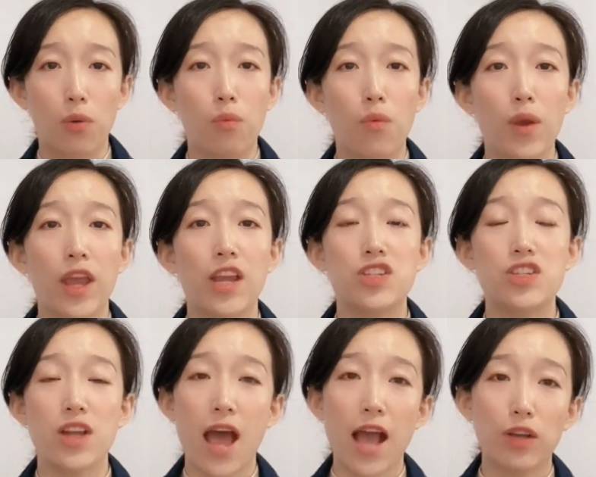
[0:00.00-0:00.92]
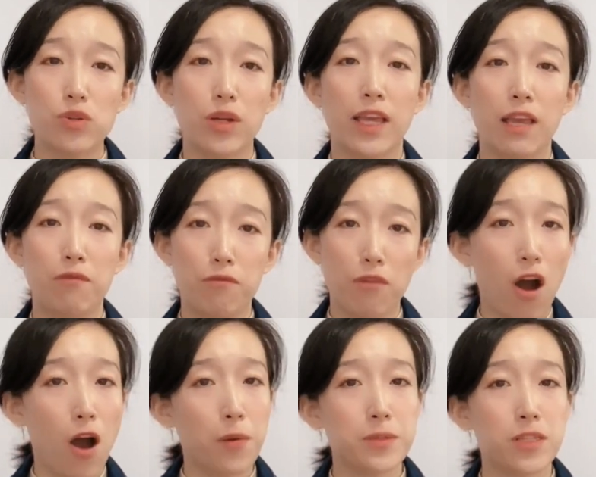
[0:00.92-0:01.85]
which actually
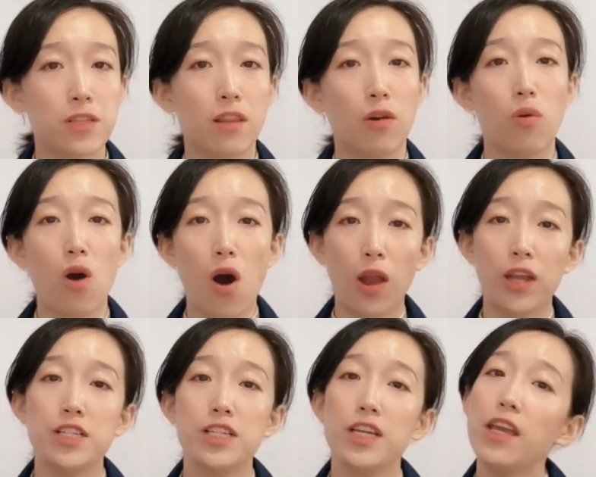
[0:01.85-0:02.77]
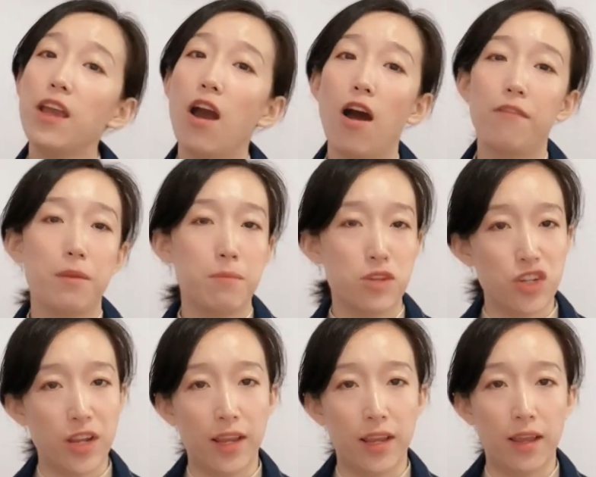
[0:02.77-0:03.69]
involves the quality of the
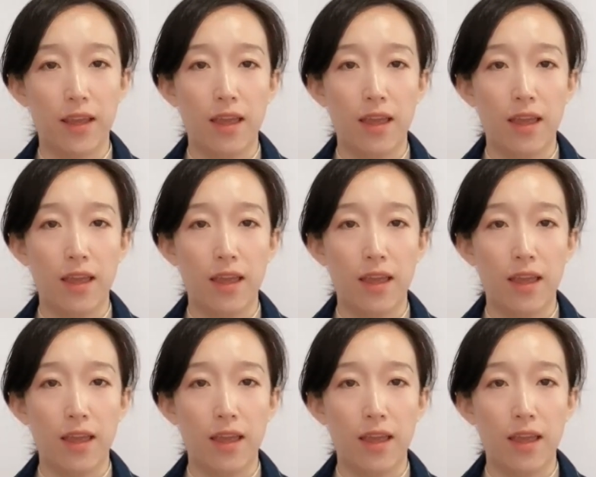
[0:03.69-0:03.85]
machine.